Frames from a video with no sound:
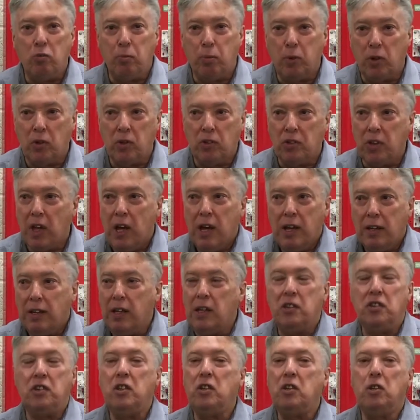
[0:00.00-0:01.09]
Because they
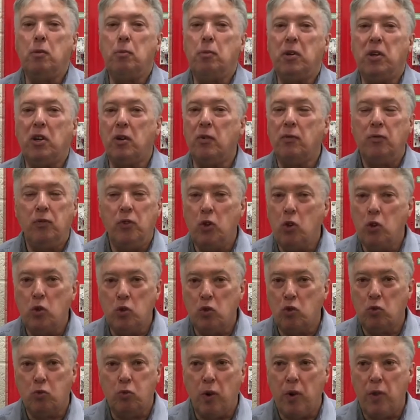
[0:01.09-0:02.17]
seem to be
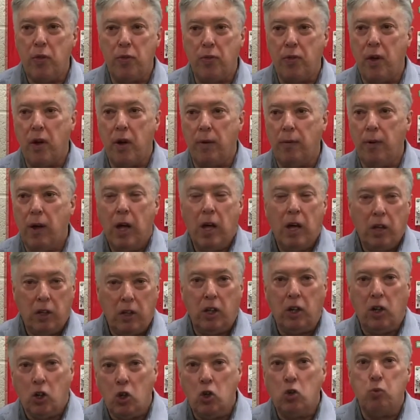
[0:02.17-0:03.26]
confused with
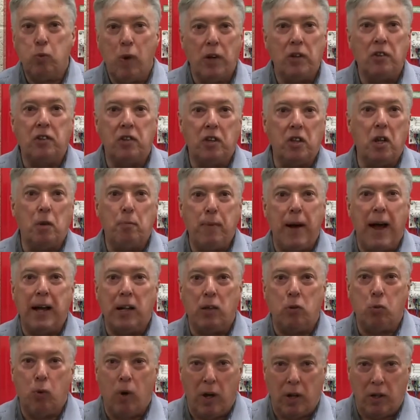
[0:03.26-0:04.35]
the good ones and the
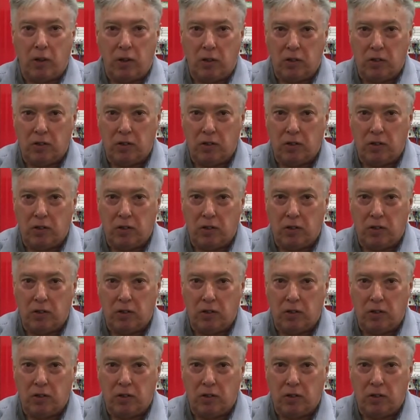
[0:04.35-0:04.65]
bad ones.